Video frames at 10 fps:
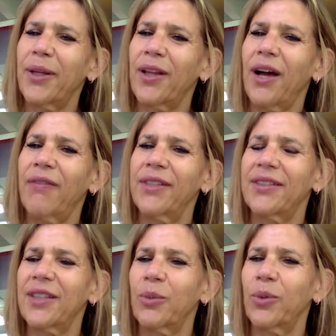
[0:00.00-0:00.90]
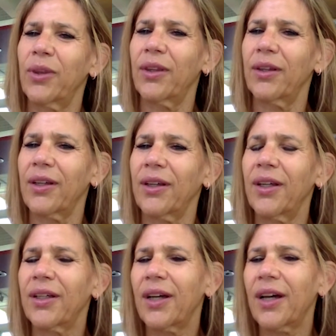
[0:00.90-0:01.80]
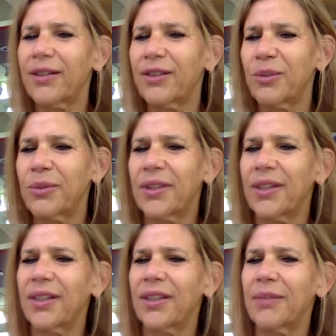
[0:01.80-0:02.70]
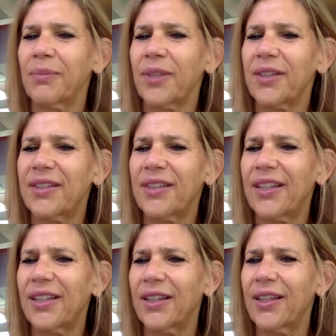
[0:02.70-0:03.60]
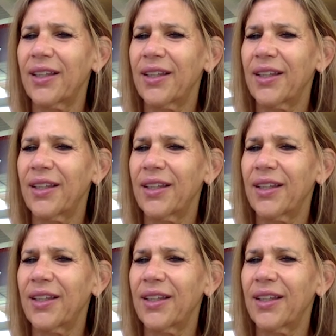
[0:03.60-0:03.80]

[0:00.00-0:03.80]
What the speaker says: obviously with the costumes and the setting,